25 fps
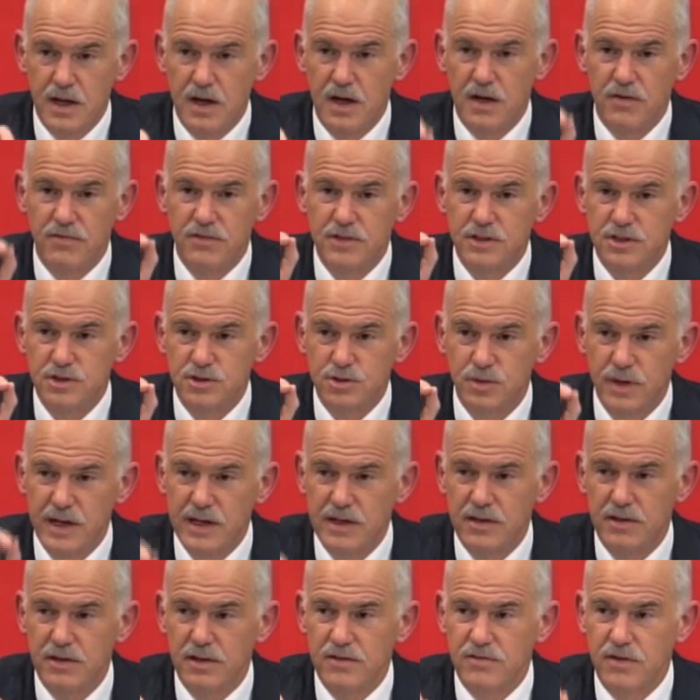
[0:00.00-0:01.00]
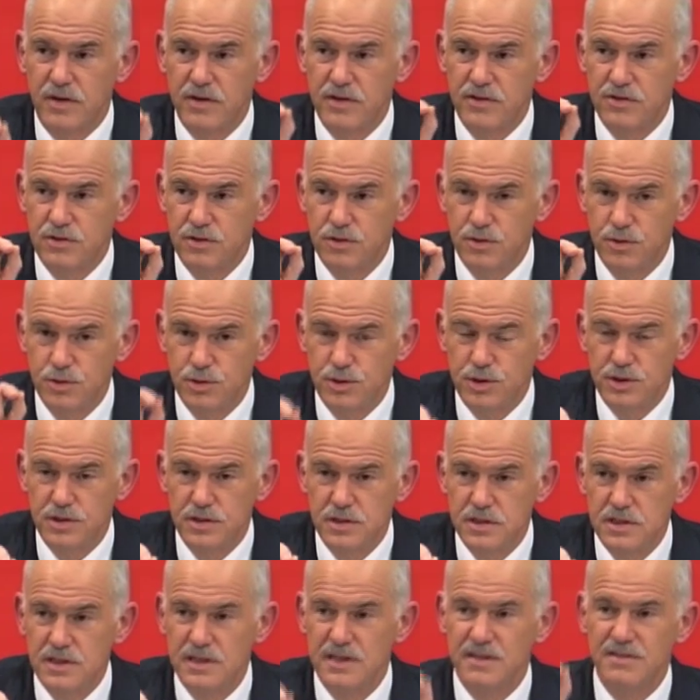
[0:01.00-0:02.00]
of the strength of our
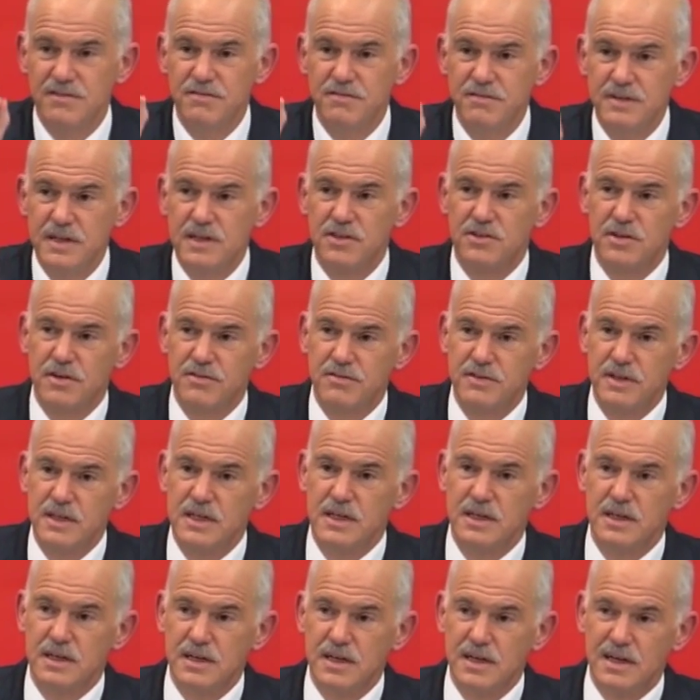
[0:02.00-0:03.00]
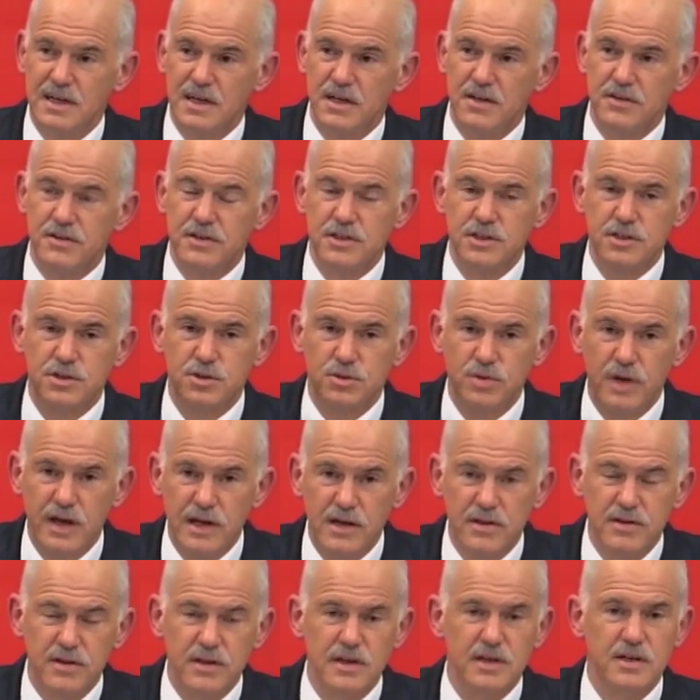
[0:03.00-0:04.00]
institutions vis-à-vis the
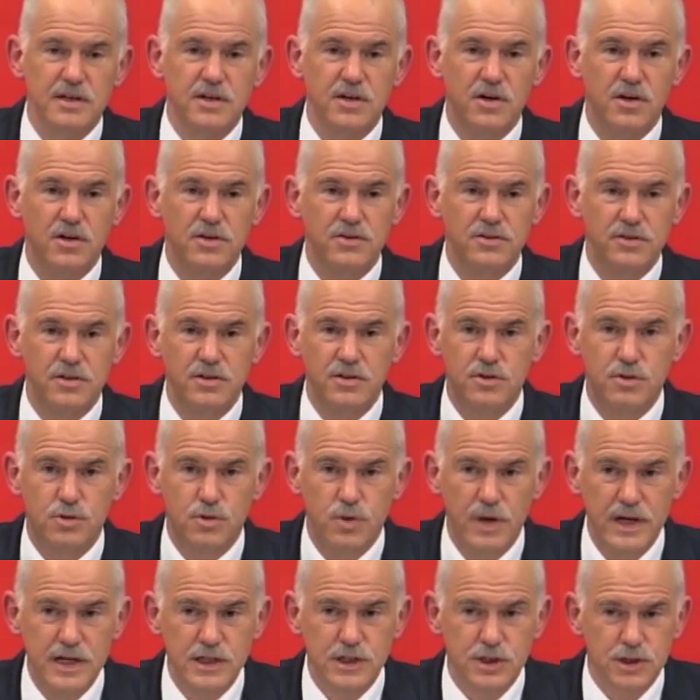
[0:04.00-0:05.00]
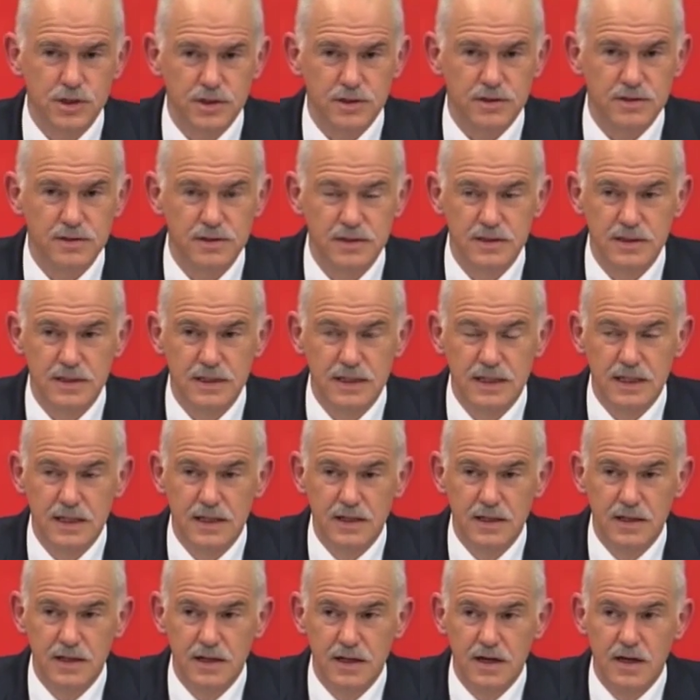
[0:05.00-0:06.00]
strength and concentration
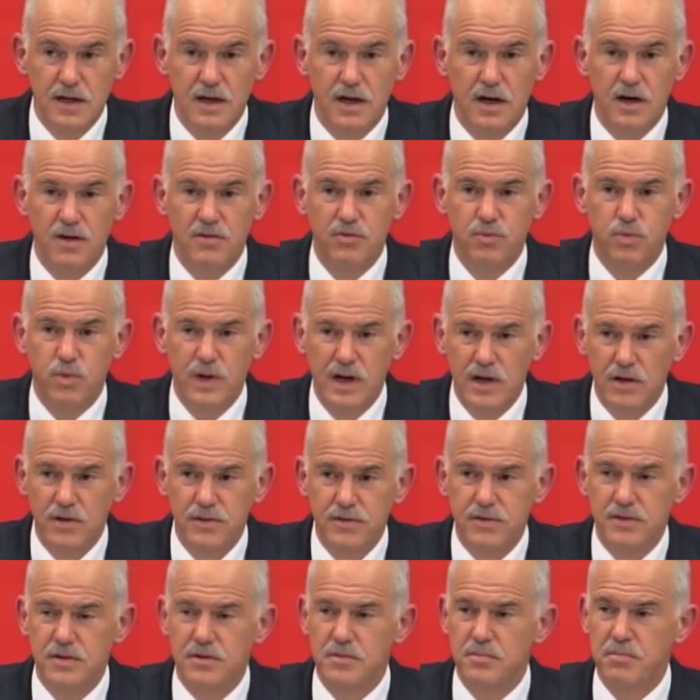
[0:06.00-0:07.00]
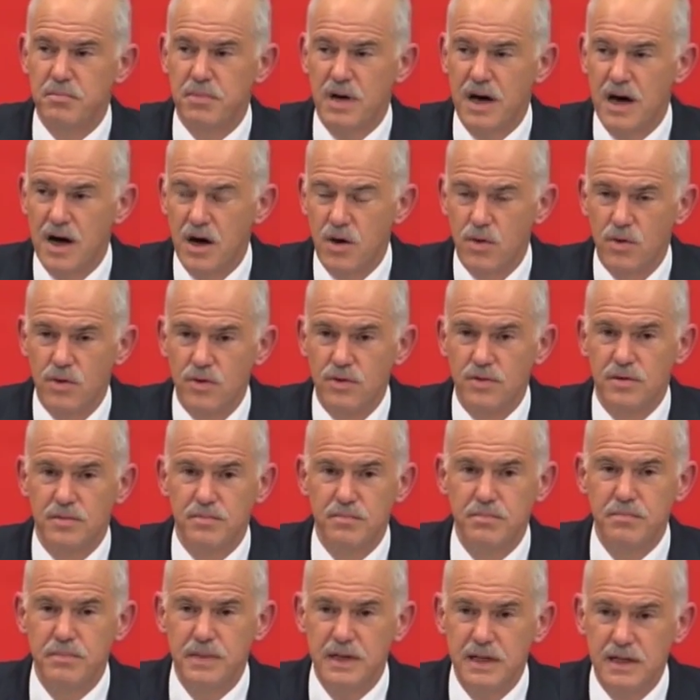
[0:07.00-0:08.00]
of wealth, power,
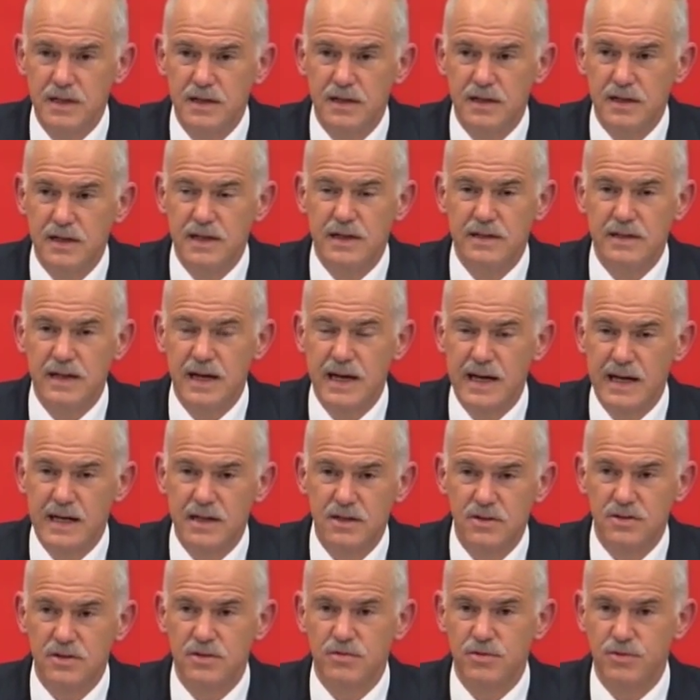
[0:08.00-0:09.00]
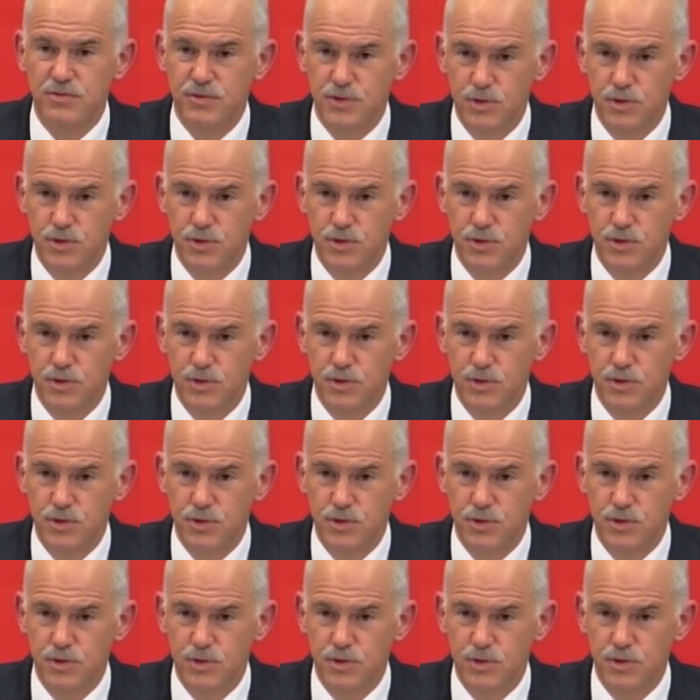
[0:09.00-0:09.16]
media in the hands of the